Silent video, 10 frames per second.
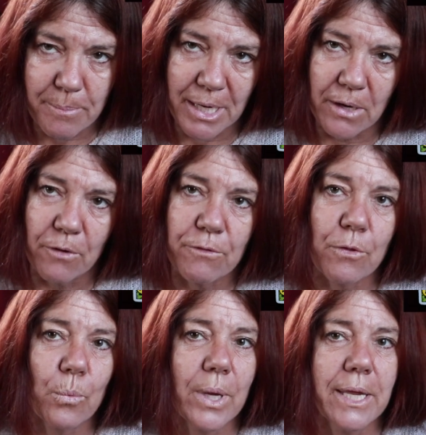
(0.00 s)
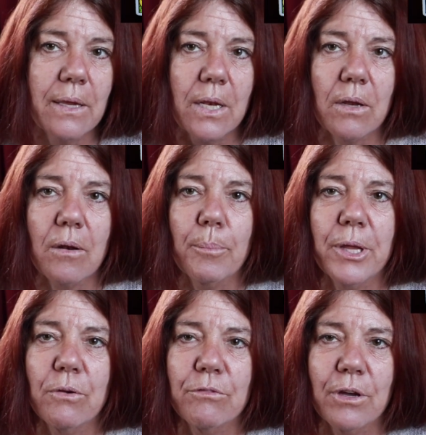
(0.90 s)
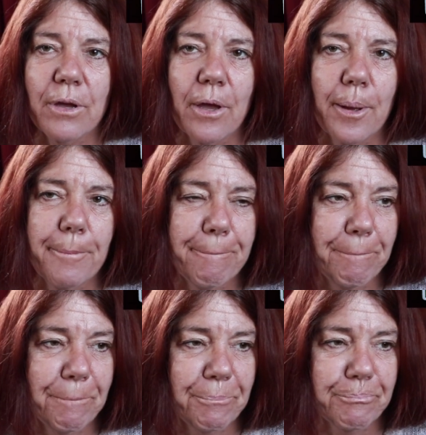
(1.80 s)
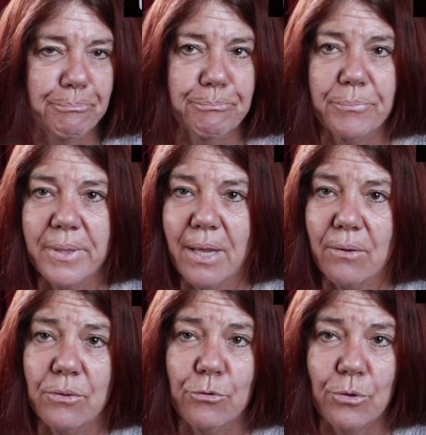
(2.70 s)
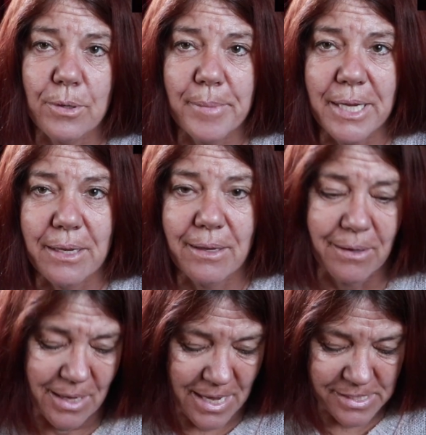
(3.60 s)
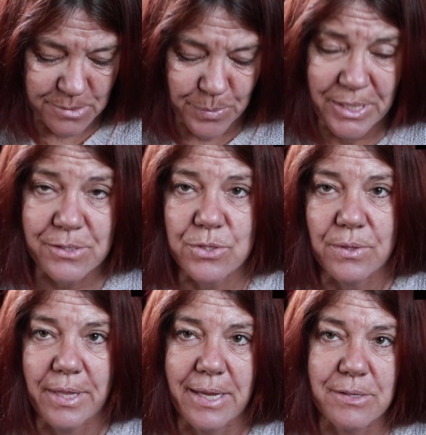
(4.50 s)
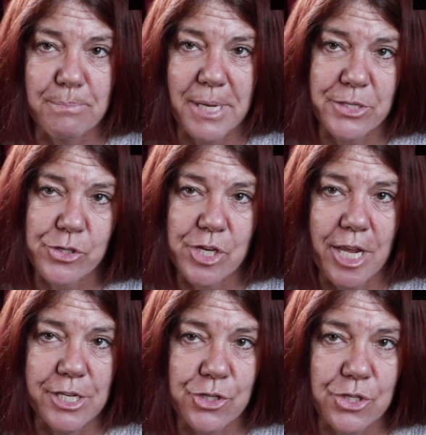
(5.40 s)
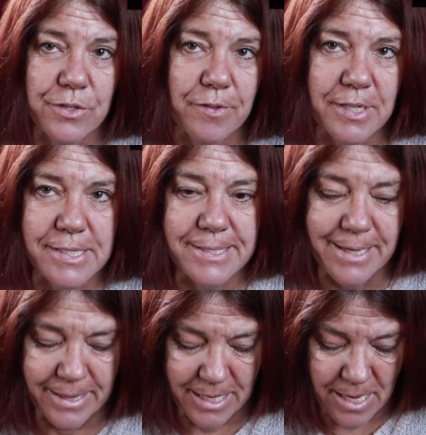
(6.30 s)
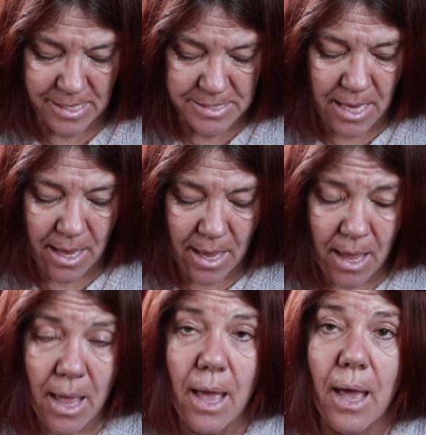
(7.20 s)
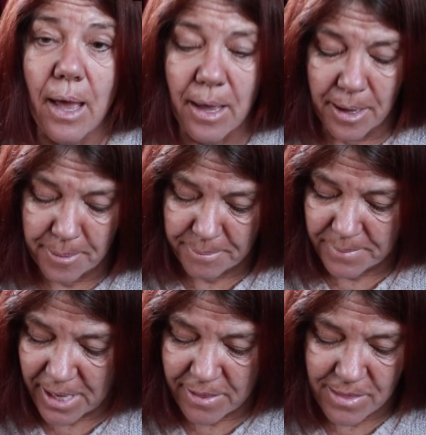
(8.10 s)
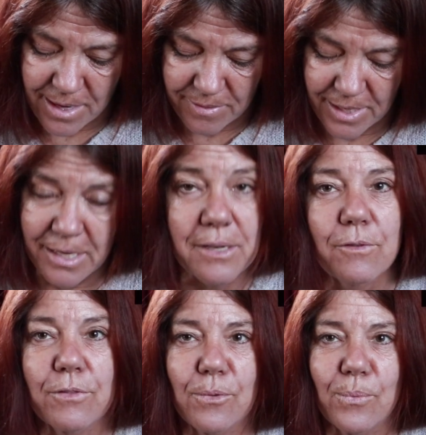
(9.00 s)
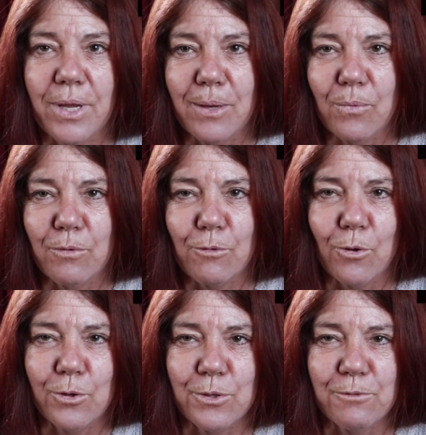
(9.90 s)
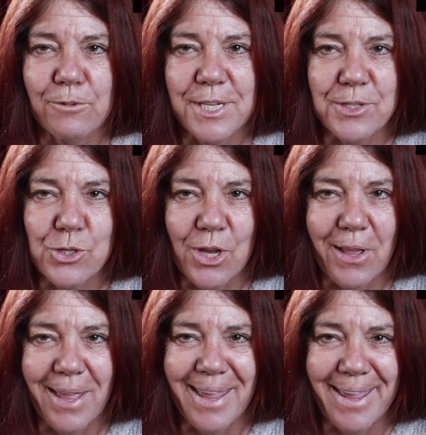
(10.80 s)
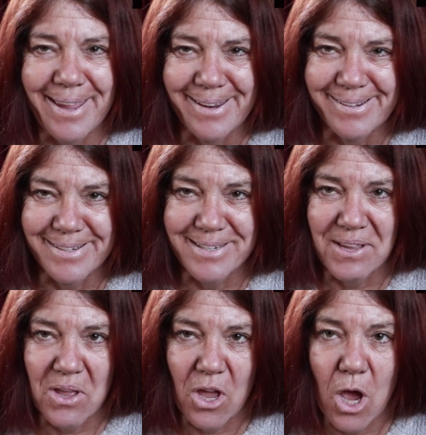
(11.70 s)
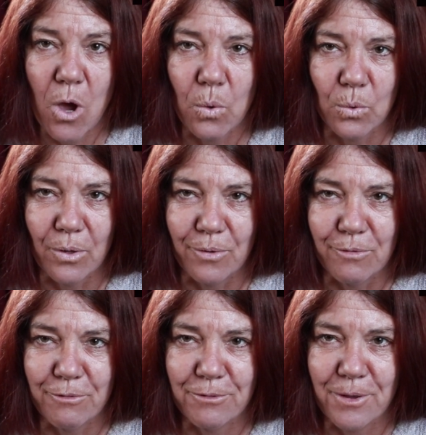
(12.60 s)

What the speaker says: the middle of the week, a little bit of a dreamy aspect to that, imagination, things like that. And then the end of the week we've got adventure and a whole lot of